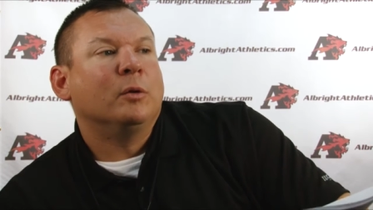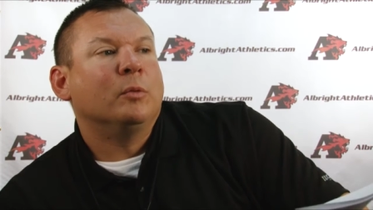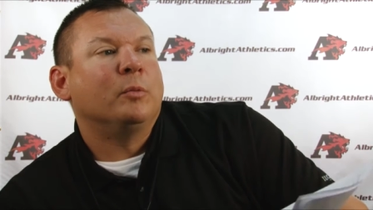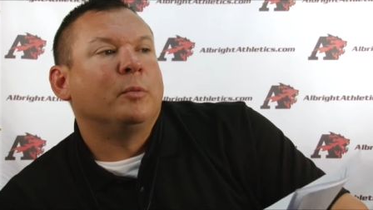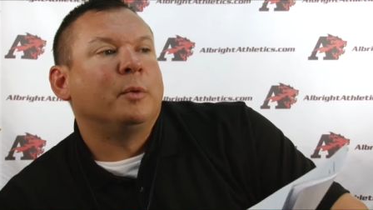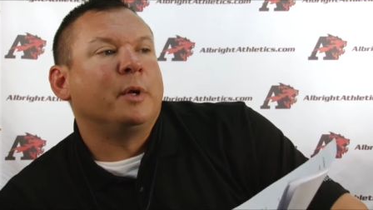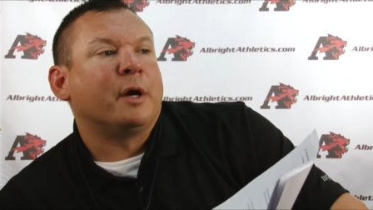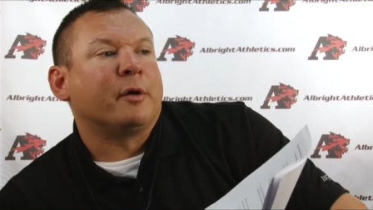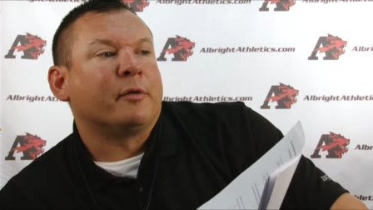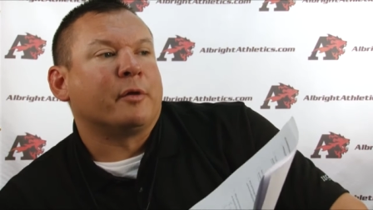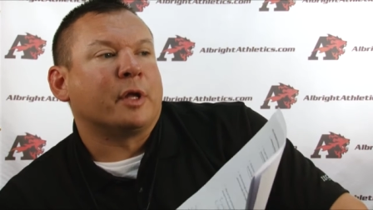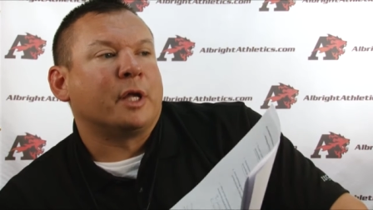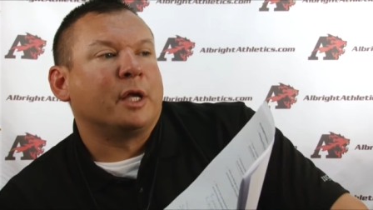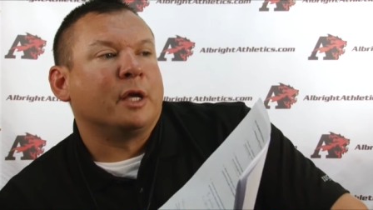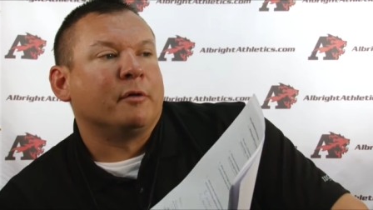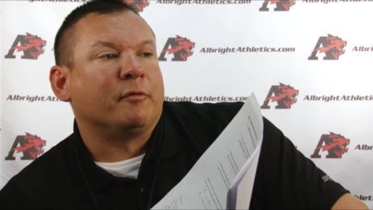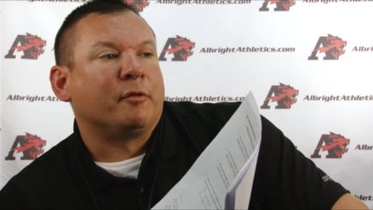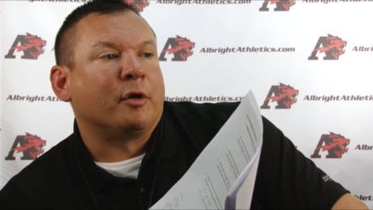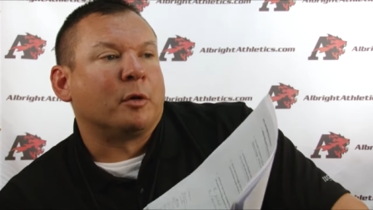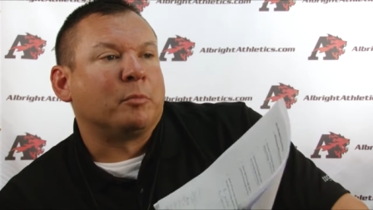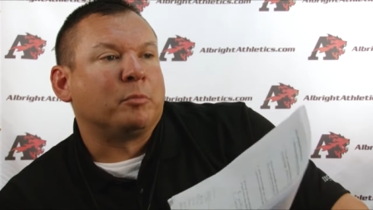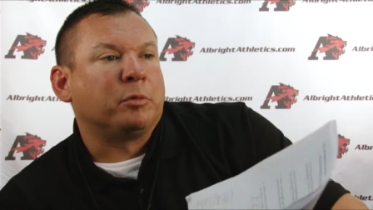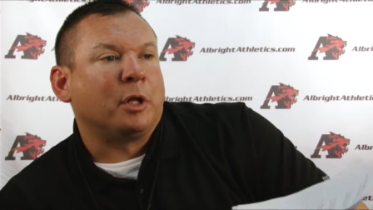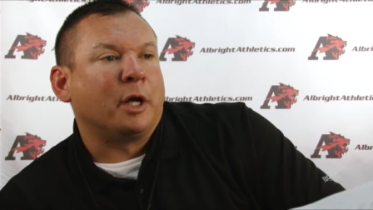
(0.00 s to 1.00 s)
We'll be able to
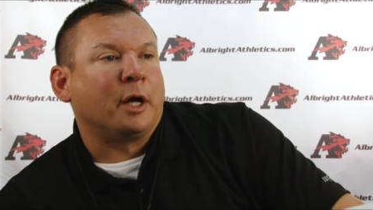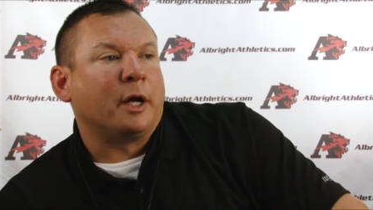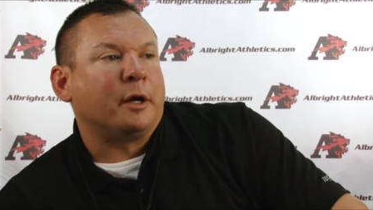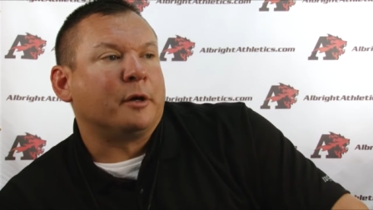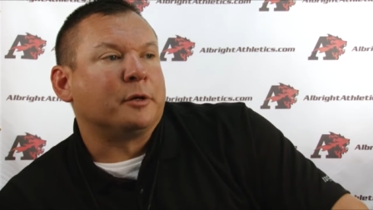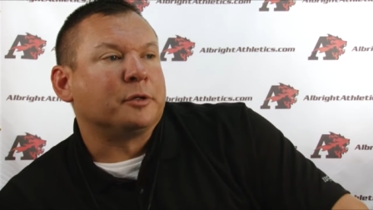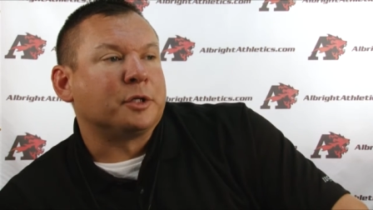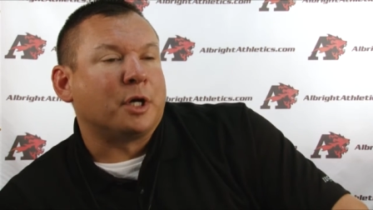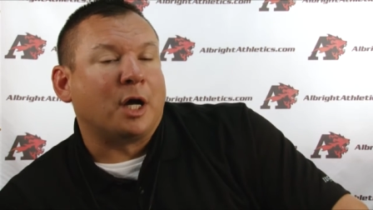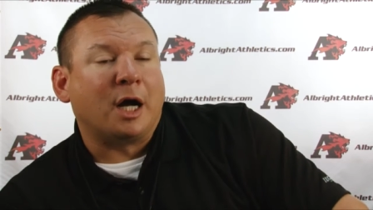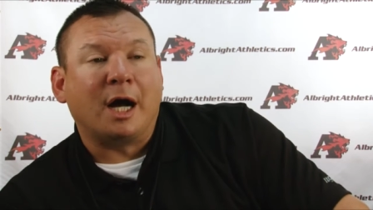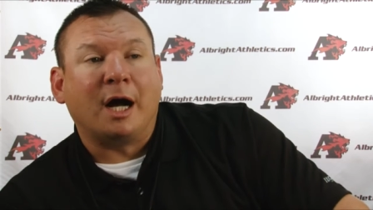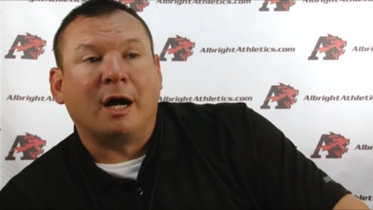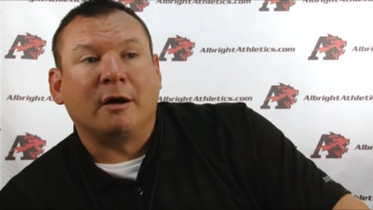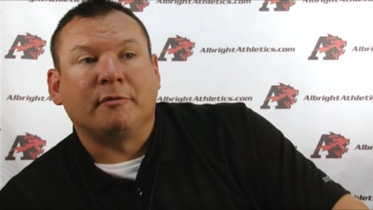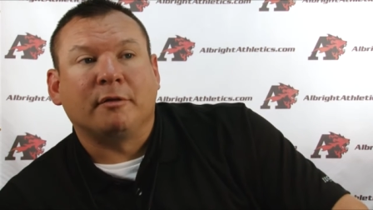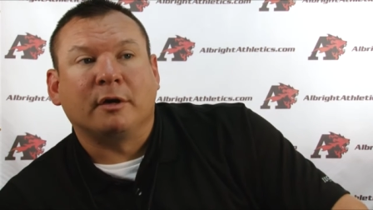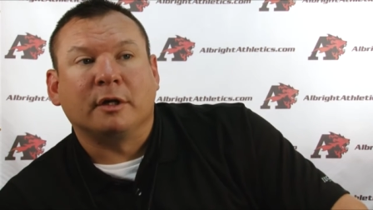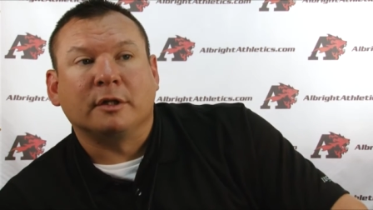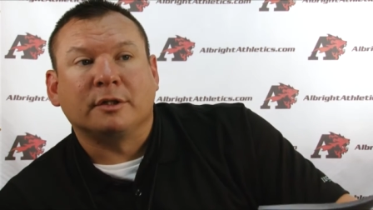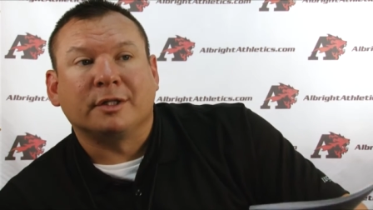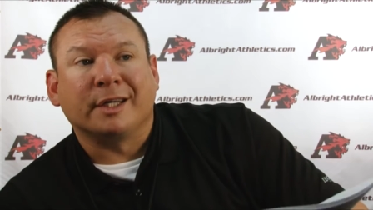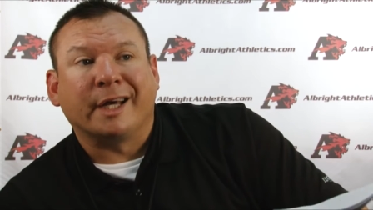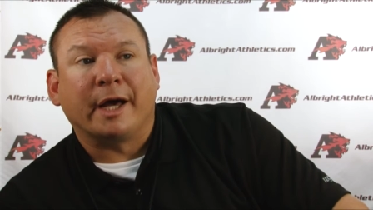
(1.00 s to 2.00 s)
give our players off
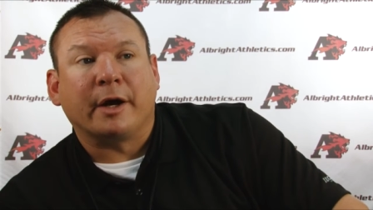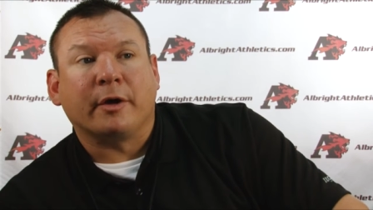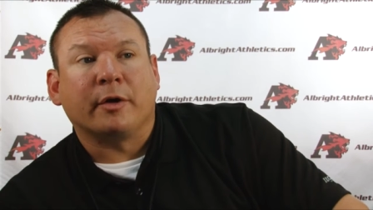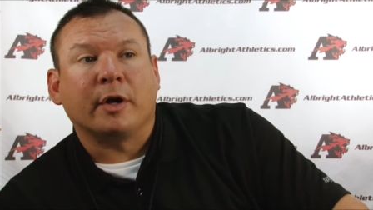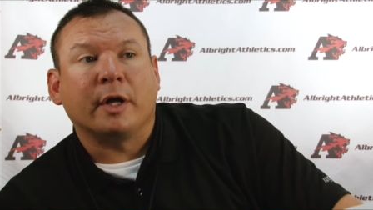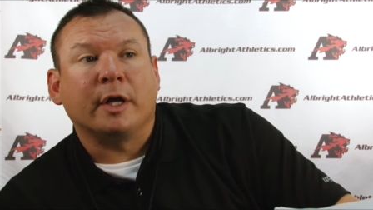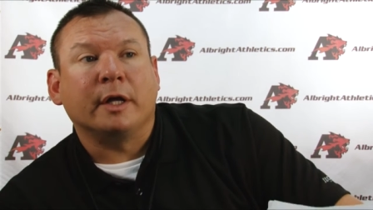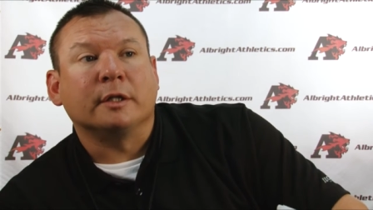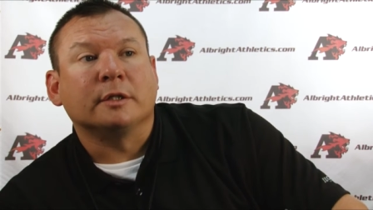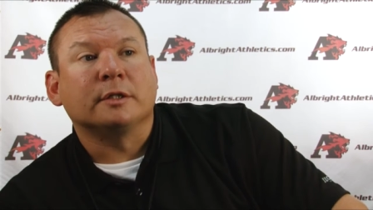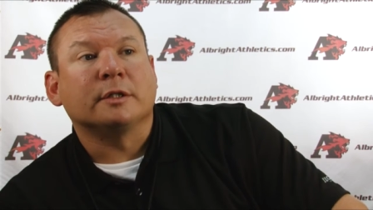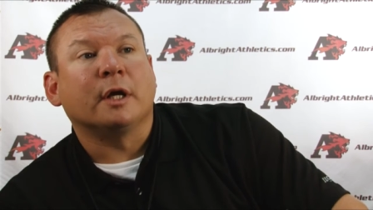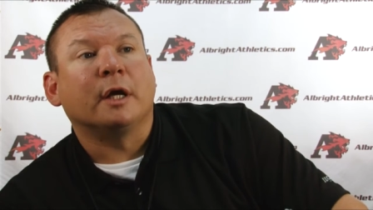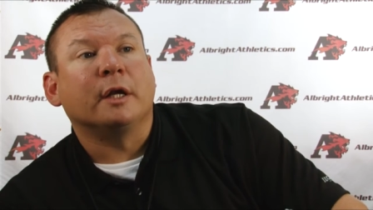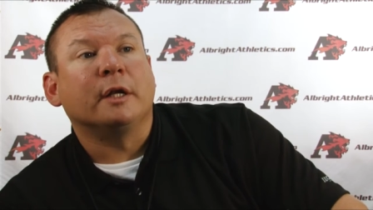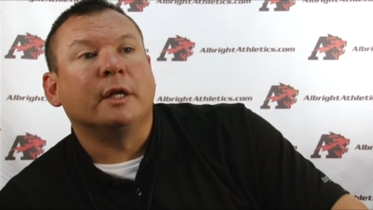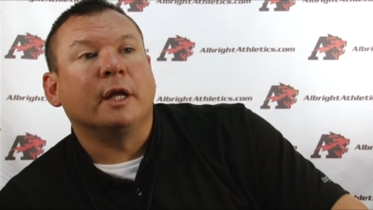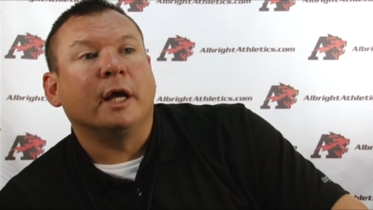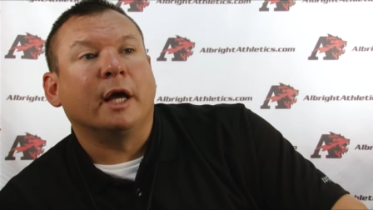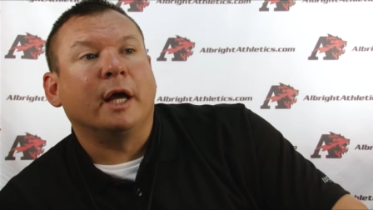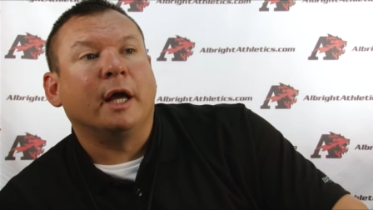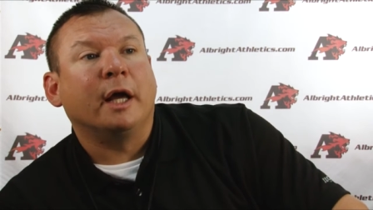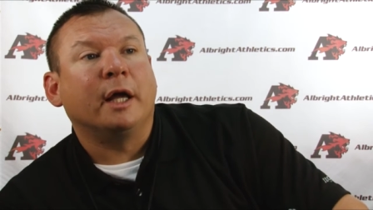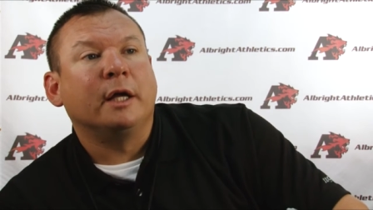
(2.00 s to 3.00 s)
on Saturday and
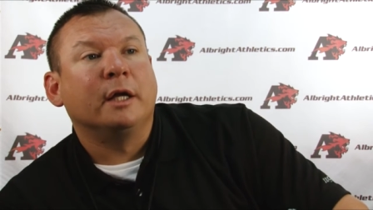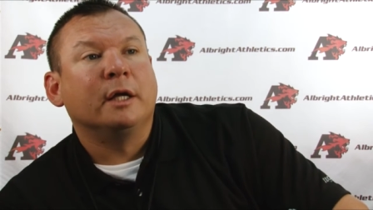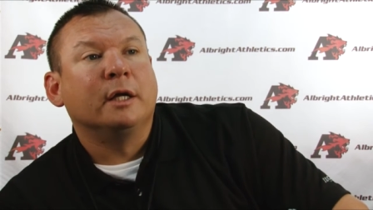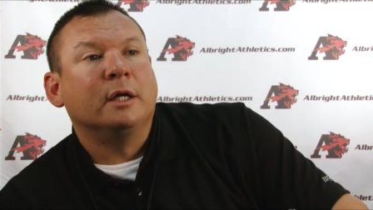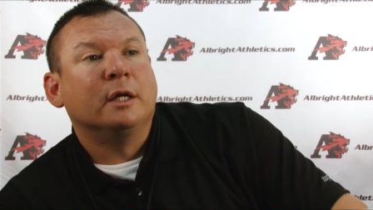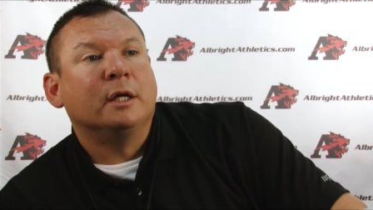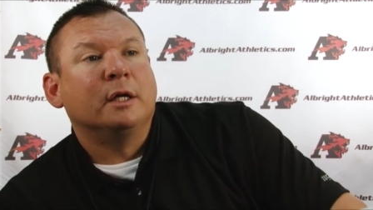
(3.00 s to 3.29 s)
Sunday,